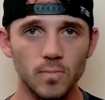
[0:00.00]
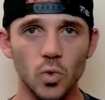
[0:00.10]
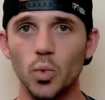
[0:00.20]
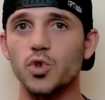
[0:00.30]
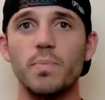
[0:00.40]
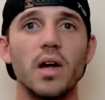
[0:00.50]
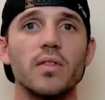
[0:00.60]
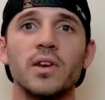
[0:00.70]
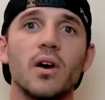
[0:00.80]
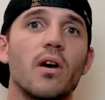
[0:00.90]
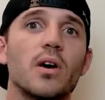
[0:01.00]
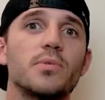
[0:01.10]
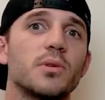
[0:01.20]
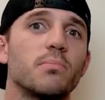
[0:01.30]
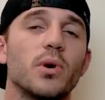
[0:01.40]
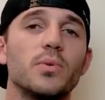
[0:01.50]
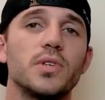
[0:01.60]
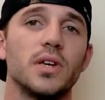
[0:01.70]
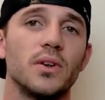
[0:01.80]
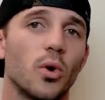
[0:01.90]
was better than carbs and
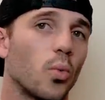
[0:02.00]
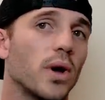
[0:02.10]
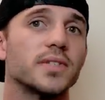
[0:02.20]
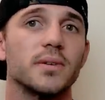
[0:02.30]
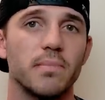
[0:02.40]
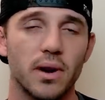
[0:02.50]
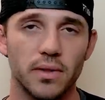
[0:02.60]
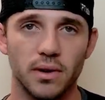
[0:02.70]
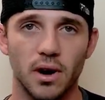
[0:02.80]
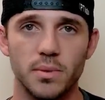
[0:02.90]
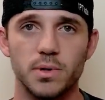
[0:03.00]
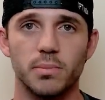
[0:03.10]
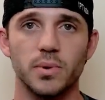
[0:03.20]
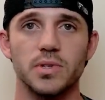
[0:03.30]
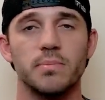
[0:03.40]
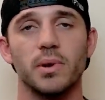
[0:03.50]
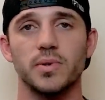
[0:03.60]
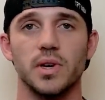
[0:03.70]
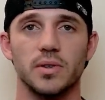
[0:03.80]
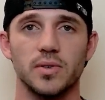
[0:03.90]
protein, or wasn't better than carbs and protein
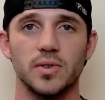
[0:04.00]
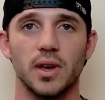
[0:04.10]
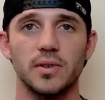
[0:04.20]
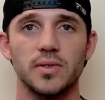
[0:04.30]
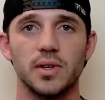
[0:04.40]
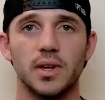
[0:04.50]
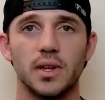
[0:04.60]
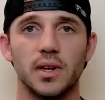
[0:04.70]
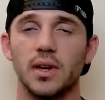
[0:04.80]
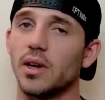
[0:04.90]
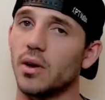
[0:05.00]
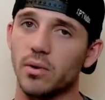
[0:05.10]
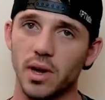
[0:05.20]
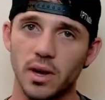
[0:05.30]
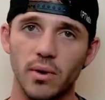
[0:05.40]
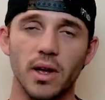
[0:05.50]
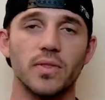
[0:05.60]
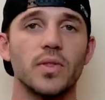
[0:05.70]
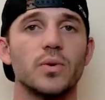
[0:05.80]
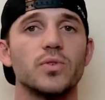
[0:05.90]
post exercise, okay,
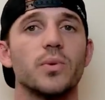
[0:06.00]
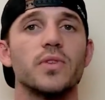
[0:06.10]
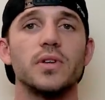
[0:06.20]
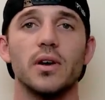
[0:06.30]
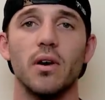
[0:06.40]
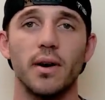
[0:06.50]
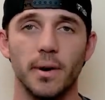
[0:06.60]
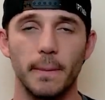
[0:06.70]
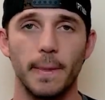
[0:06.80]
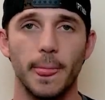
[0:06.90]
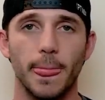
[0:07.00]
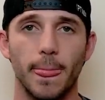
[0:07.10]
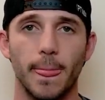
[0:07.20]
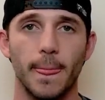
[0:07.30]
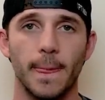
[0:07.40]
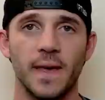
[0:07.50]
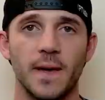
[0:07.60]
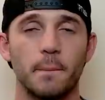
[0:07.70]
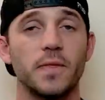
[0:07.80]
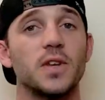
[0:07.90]
great, those are what the data are.
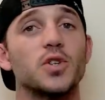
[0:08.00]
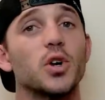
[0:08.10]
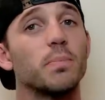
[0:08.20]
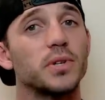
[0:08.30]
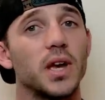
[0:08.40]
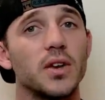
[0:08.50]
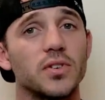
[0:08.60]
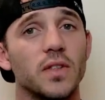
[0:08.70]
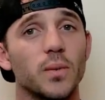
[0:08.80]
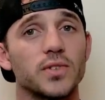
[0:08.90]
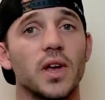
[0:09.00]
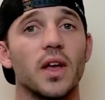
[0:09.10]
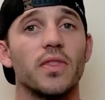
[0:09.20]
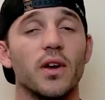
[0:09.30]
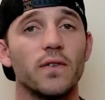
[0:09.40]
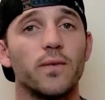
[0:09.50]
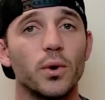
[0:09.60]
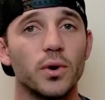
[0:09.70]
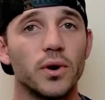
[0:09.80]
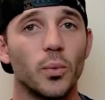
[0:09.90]
But the interpretation, in other words,
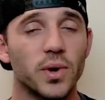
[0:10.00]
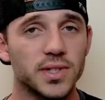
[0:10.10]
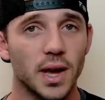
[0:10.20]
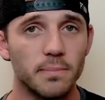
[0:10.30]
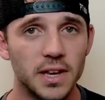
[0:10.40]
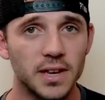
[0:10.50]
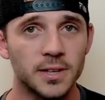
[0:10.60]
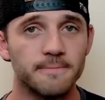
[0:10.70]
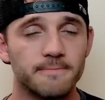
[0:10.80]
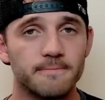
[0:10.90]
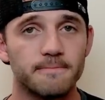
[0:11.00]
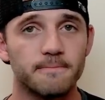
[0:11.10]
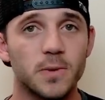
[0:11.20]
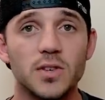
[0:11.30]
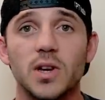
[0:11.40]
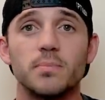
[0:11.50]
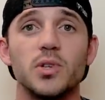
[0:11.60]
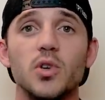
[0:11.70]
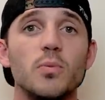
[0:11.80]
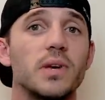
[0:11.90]
therefore, what's that mean, is up
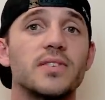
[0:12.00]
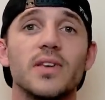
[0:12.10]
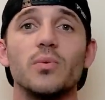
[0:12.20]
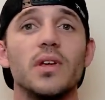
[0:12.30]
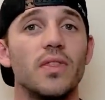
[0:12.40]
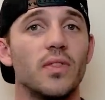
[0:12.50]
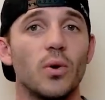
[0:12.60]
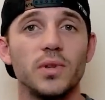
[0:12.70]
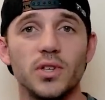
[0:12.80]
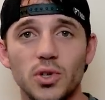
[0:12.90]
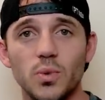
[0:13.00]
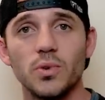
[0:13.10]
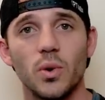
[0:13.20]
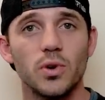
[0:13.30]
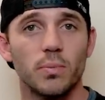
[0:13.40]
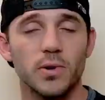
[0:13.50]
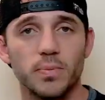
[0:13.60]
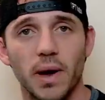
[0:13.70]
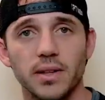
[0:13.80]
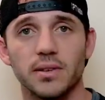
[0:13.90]
to you because only, only you know your
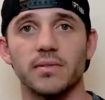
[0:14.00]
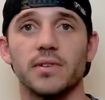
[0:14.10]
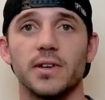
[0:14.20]
perspective.